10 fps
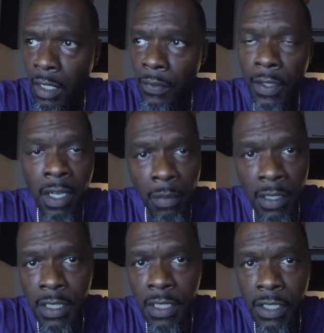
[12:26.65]
The
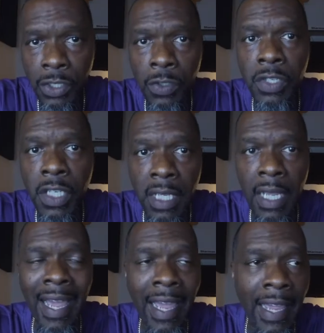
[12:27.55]
commission is usually
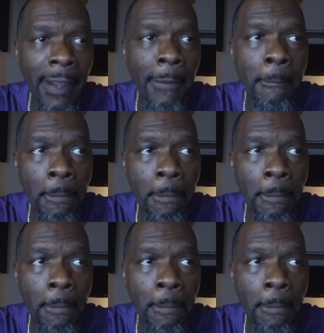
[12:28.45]
a